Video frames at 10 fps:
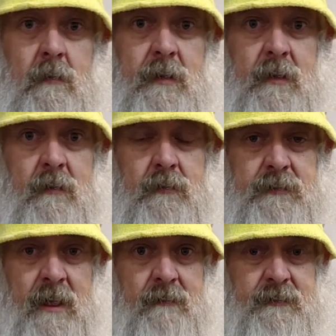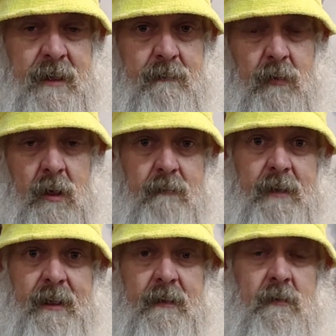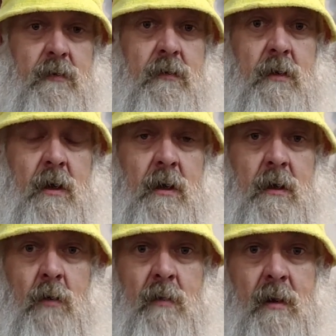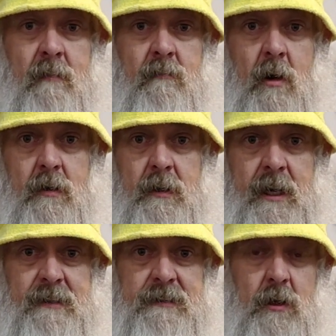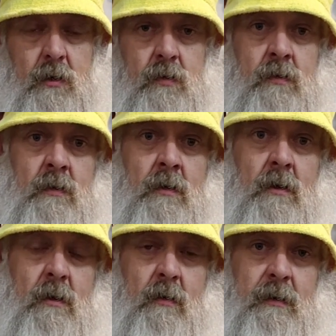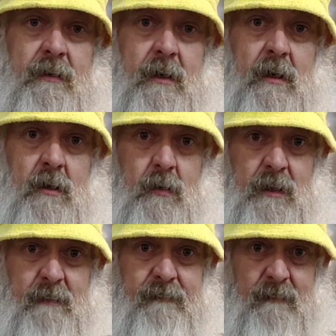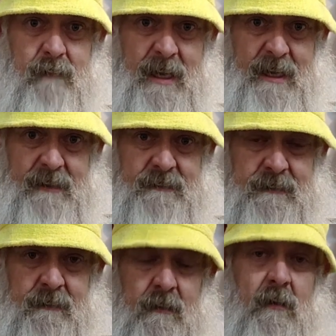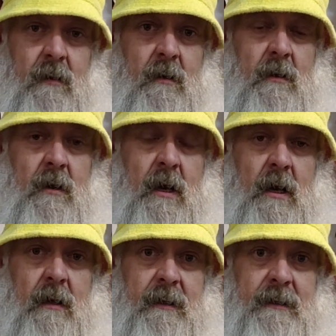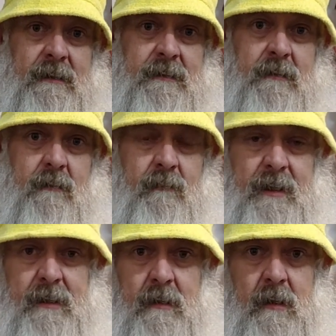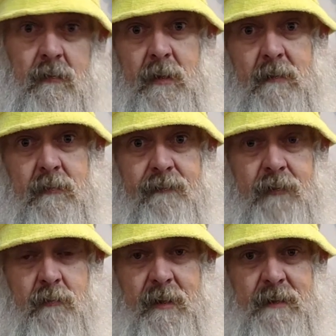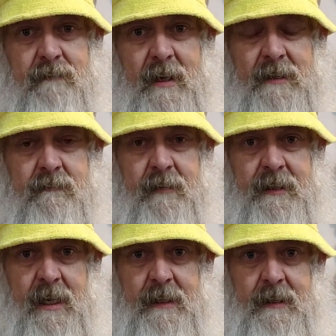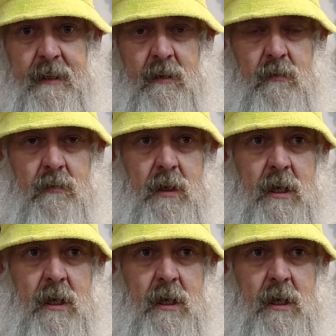Little sound sample update on my Martin SO with Aquilla B-blacks. It is a few minutes past midnight now.